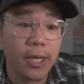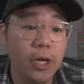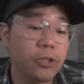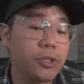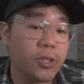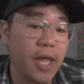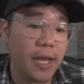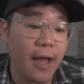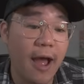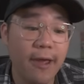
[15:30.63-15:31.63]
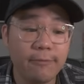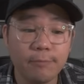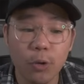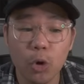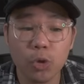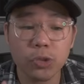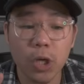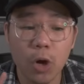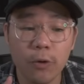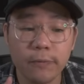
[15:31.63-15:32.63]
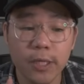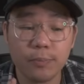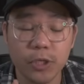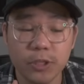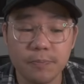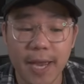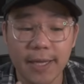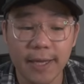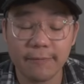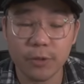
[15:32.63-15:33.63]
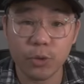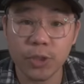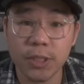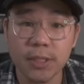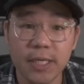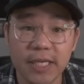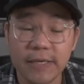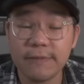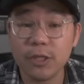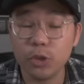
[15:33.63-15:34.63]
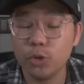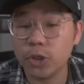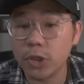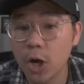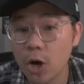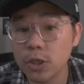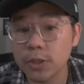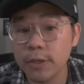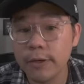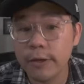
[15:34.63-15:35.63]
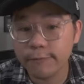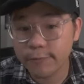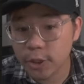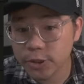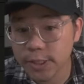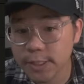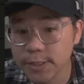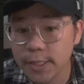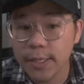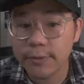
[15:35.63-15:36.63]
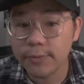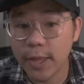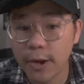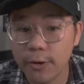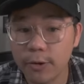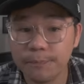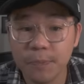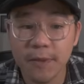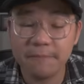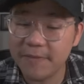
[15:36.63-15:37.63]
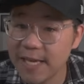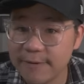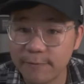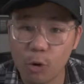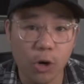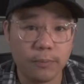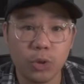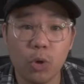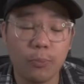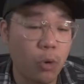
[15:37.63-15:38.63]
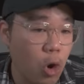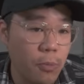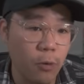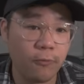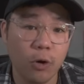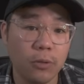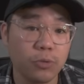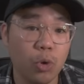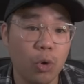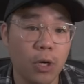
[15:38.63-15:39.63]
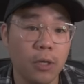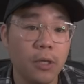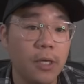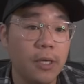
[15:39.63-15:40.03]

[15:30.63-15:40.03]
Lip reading: Here's the thing. I've pulled all the Prismatic Evolutions Evolution cards versus their V forms or promo forms or